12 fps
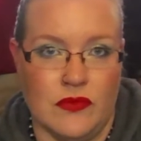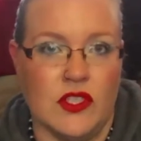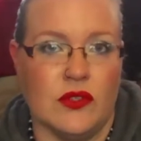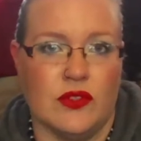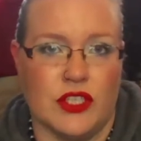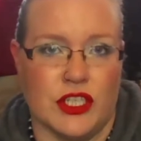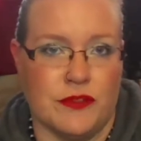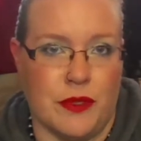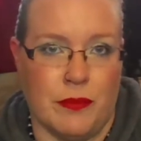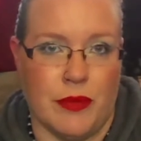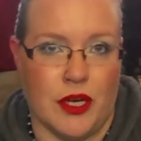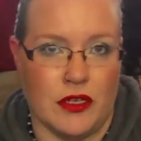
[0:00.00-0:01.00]
Don't judge
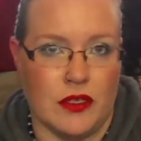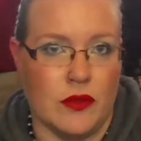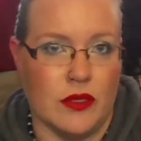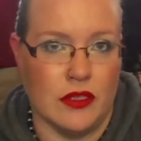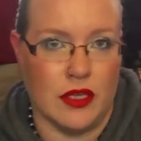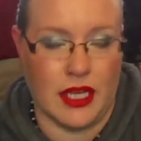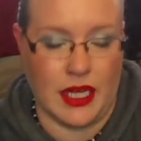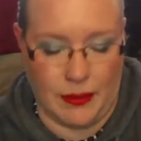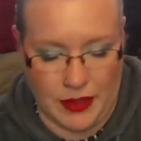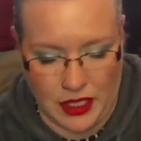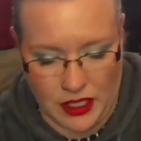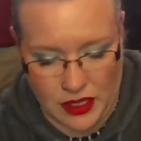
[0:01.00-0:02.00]
me, Bert. Quit looking
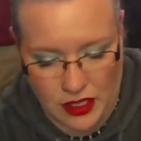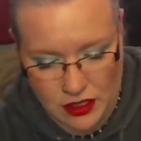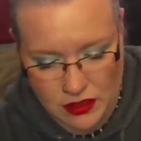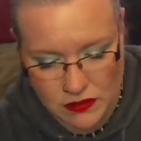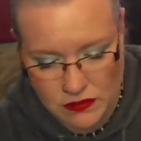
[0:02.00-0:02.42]
at me like that.